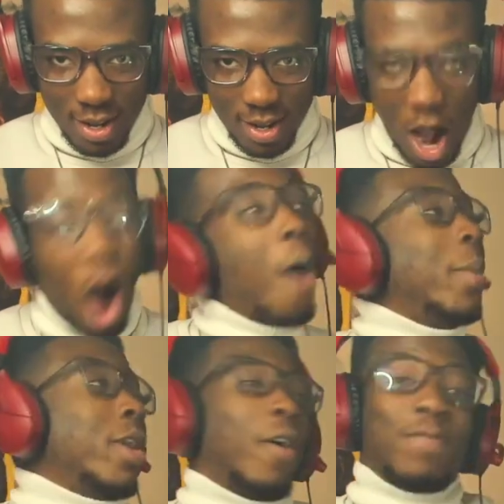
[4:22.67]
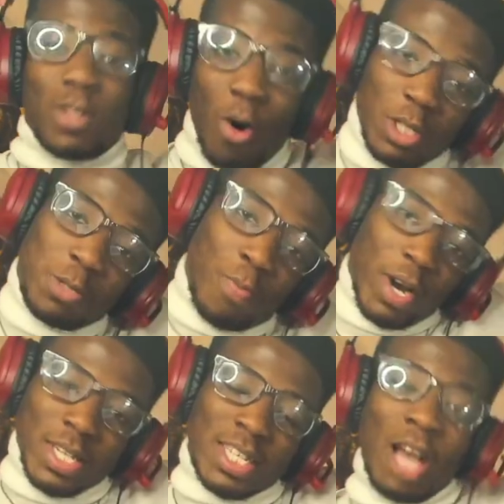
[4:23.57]
How many of those
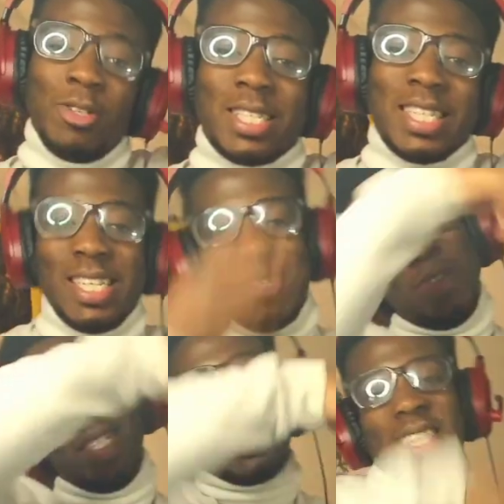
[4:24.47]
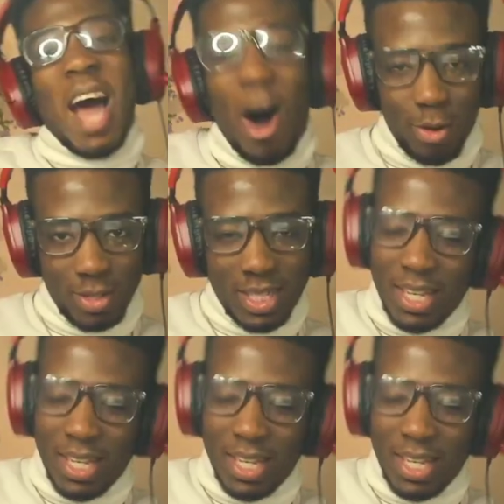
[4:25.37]
boys are you seeing reaching out